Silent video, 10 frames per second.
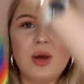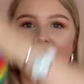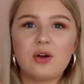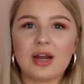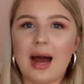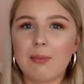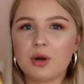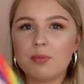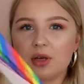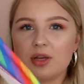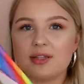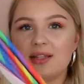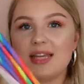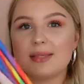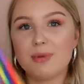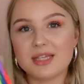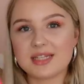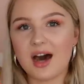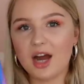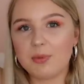weird on camera because these bits
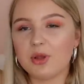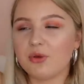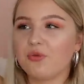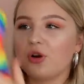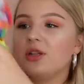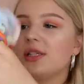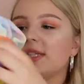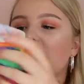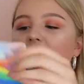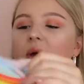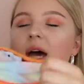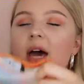tie up at the front, so